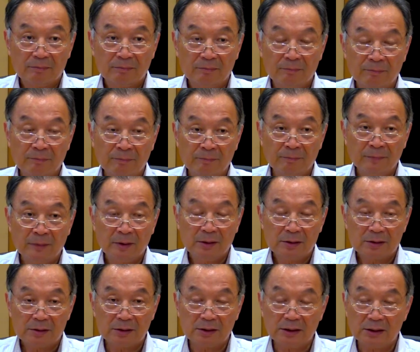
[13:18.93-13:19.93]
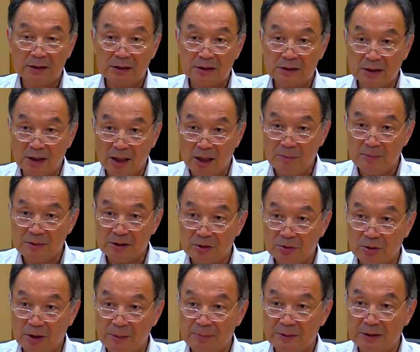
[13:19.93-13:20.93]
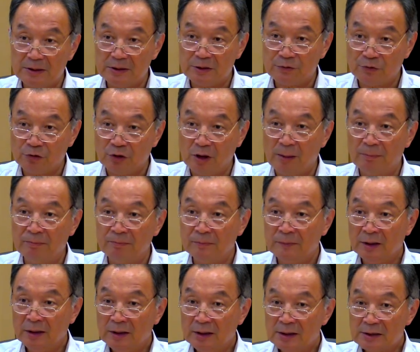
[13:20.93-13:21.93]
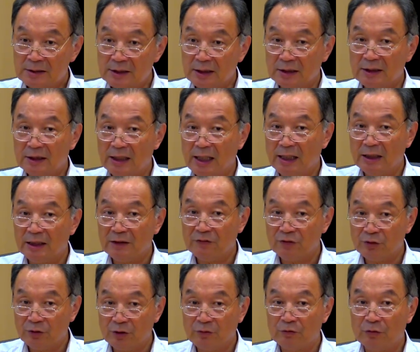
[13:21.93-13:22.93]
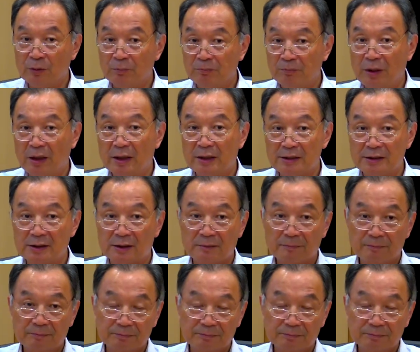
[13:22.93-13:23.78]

Mm-hmm. So that is government corruptions from such kind of reform policy.